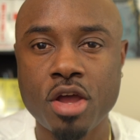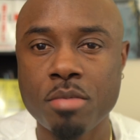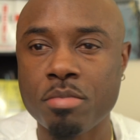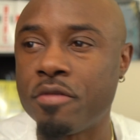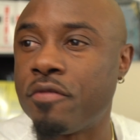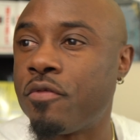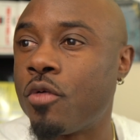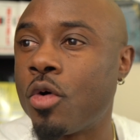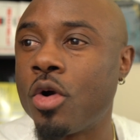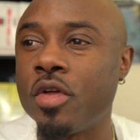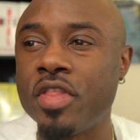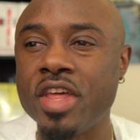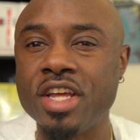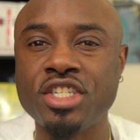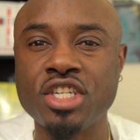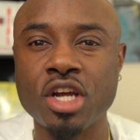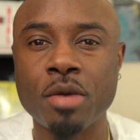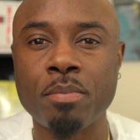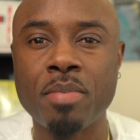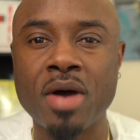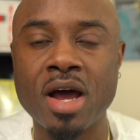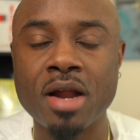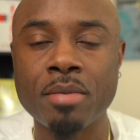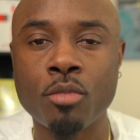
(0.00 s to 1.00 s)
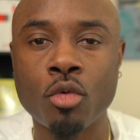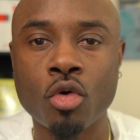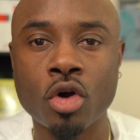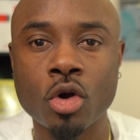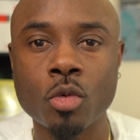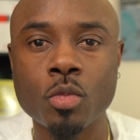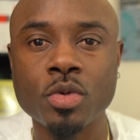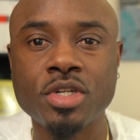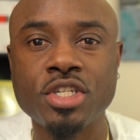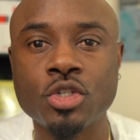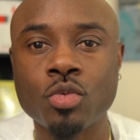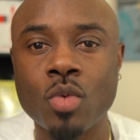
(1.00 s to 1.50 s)
before they jump on
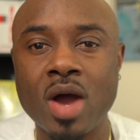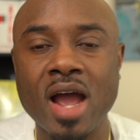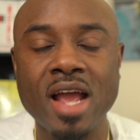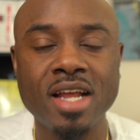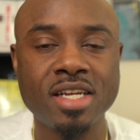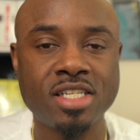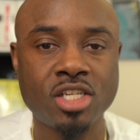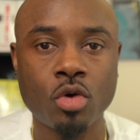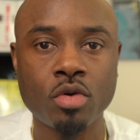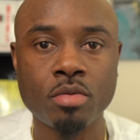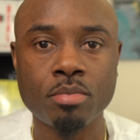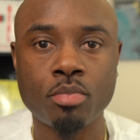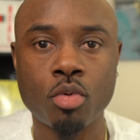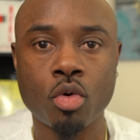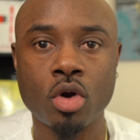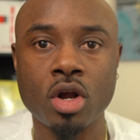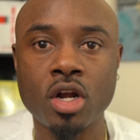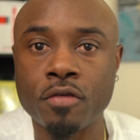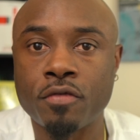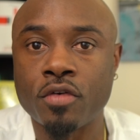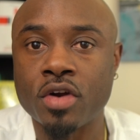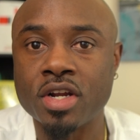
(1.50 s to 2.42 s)
board, which is why it's so important.